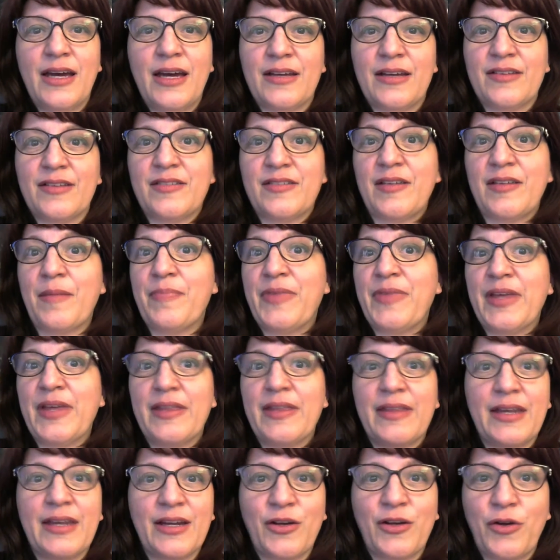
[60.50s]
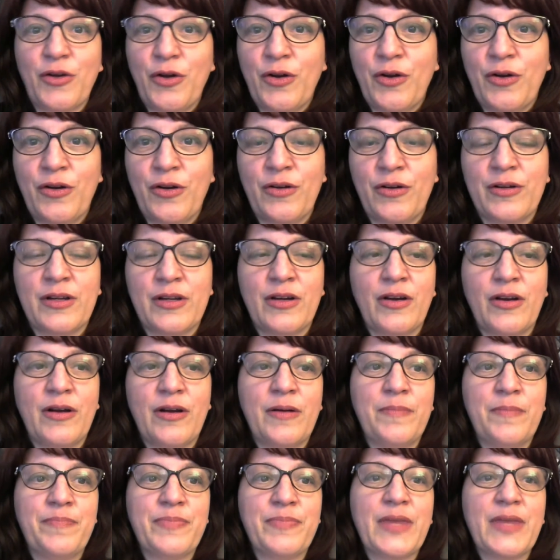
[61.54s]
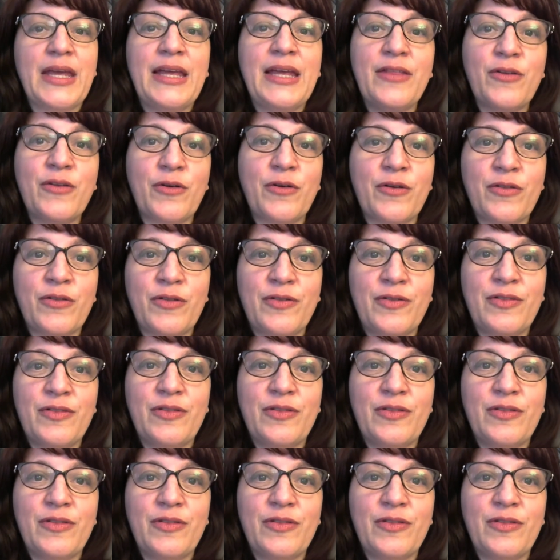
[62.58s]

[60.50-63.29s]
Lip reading: something that occurred. Either